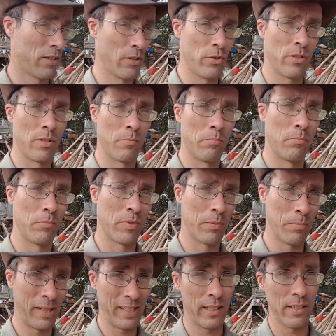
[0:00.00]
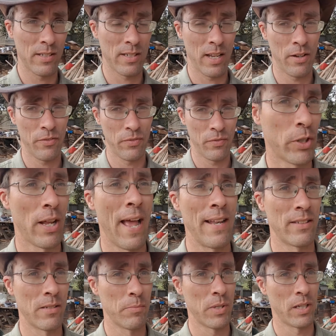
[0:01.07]
to do some, some media stuff. I
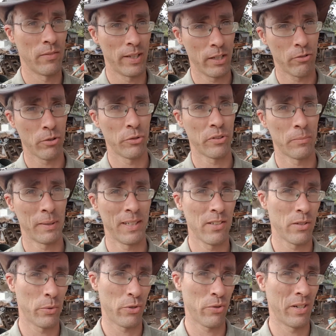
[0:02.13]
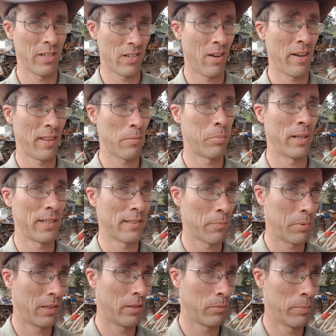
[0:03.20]
had some TV crews coming in, so we we're trying to tidy the place
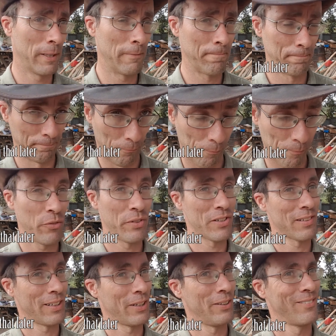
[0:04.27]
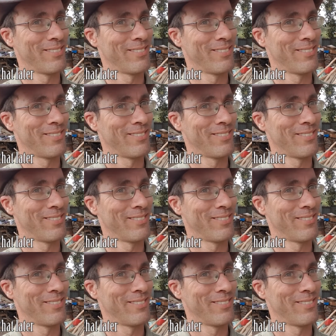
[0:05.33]
up a little bit, obviously.